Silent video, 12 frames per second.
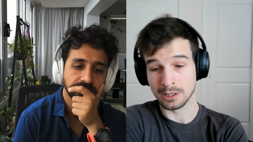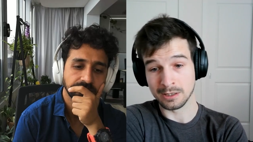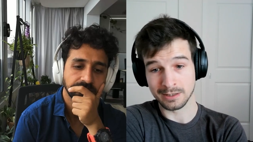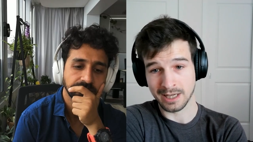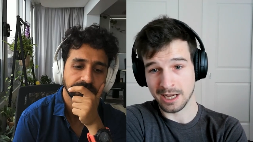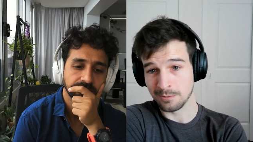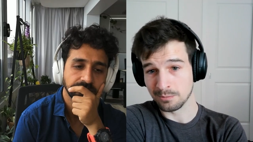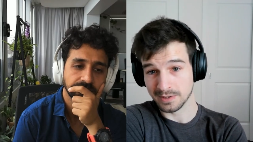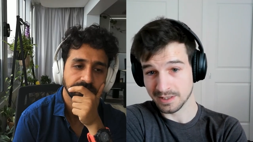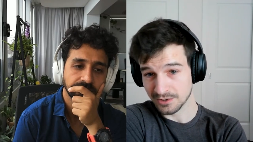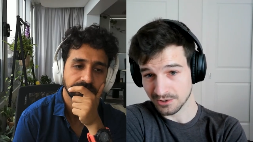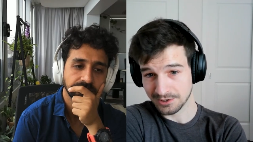Speaker 1: a long time,
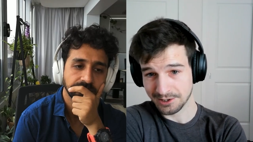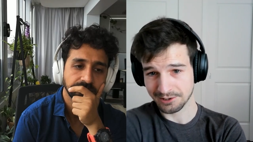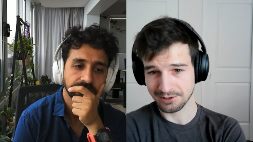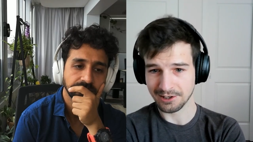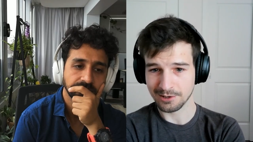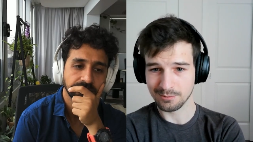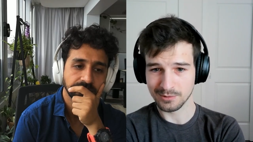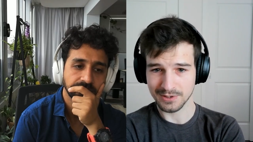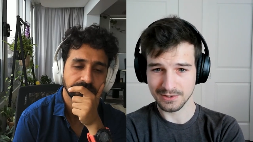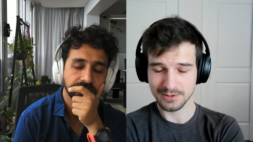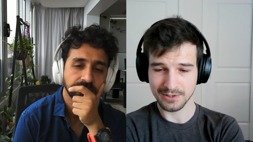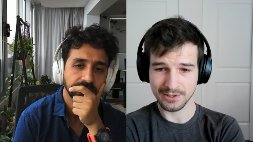potentially. Um, it's,
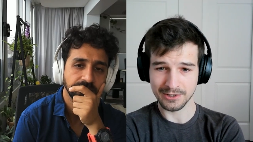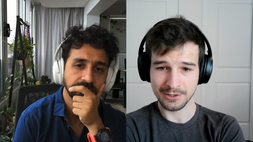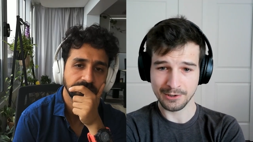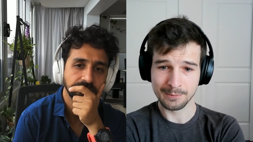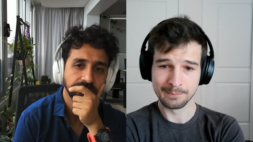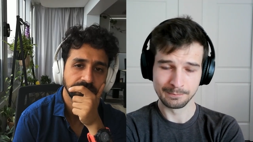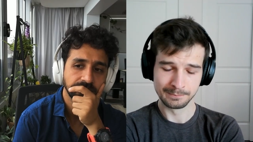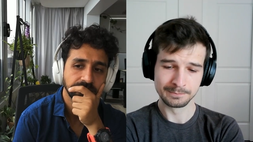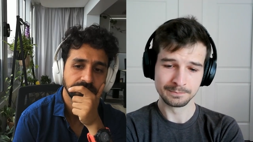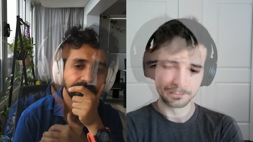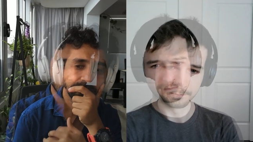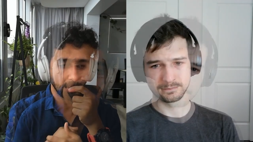it's hard to
Speaker 2: know.
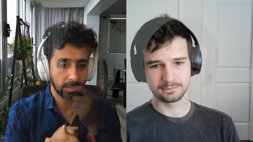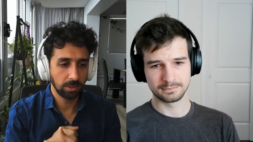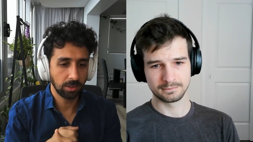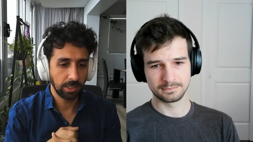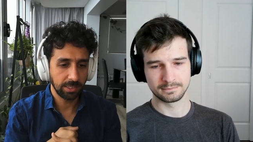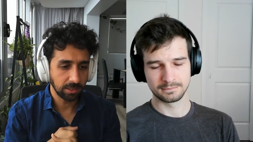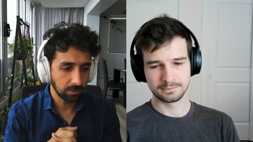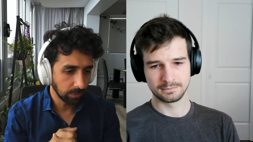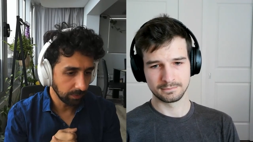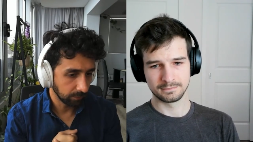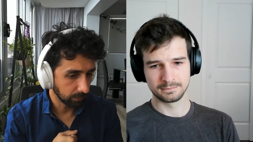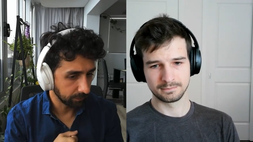Mm-hmm. Uh, I think
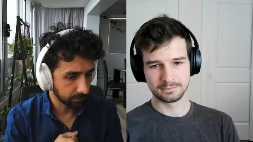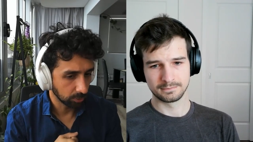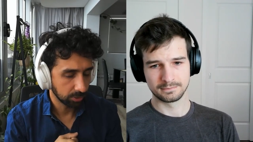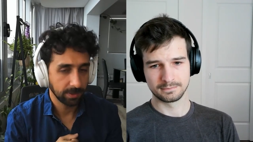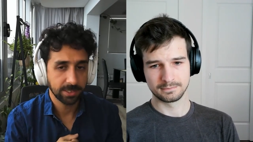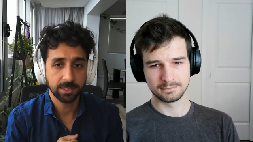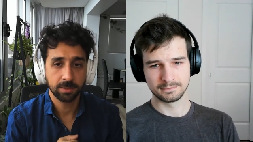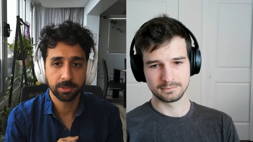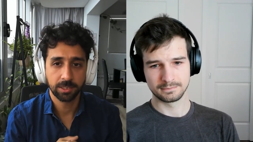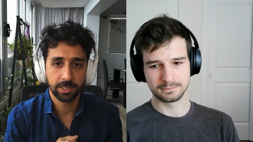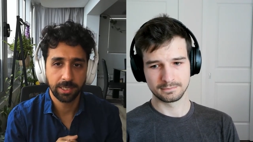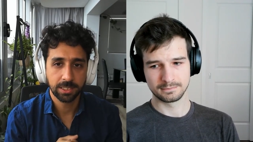we've, we've talked about some of
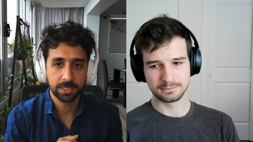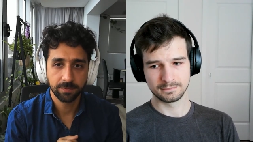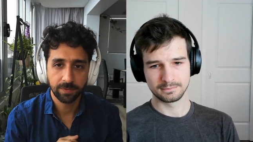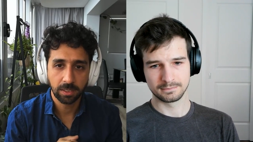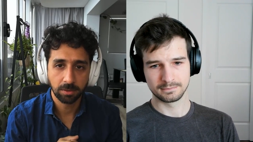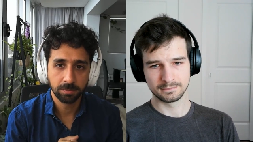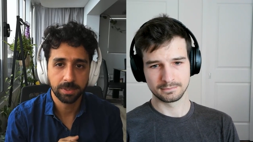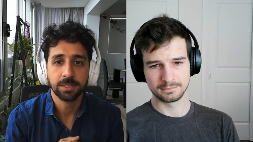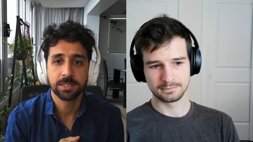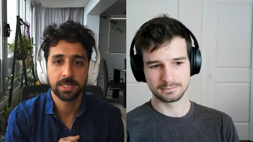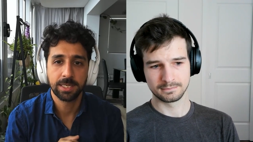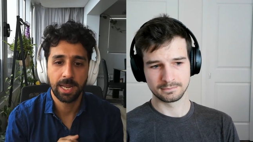the latest
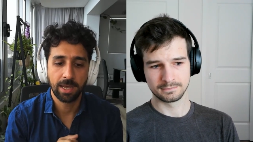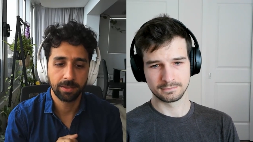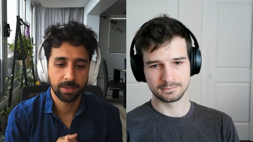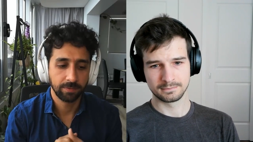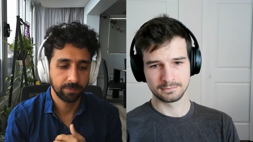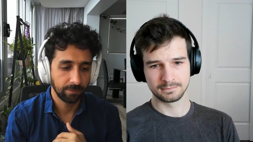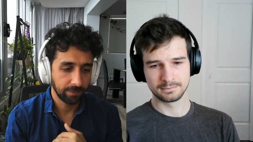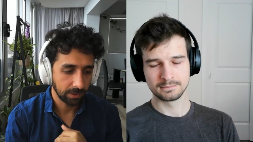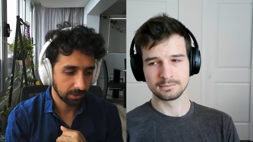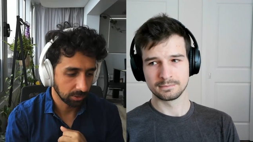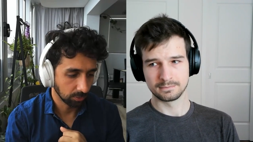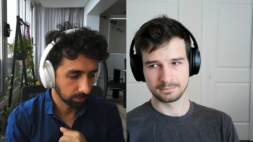developments and how they've
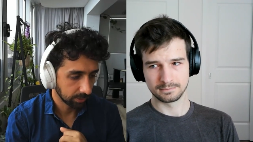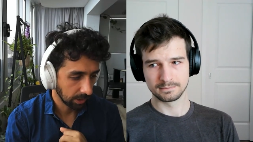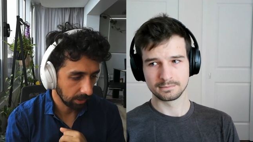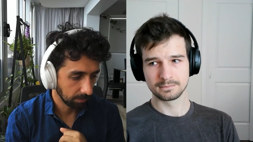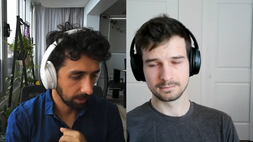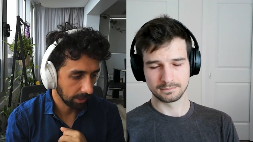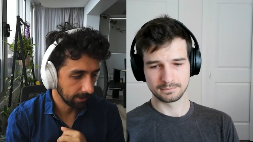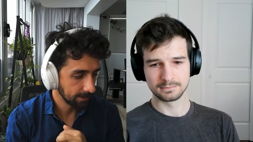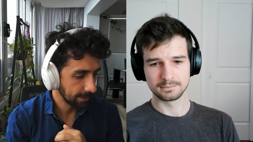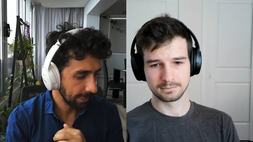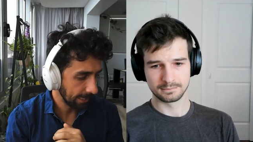affected your timeline,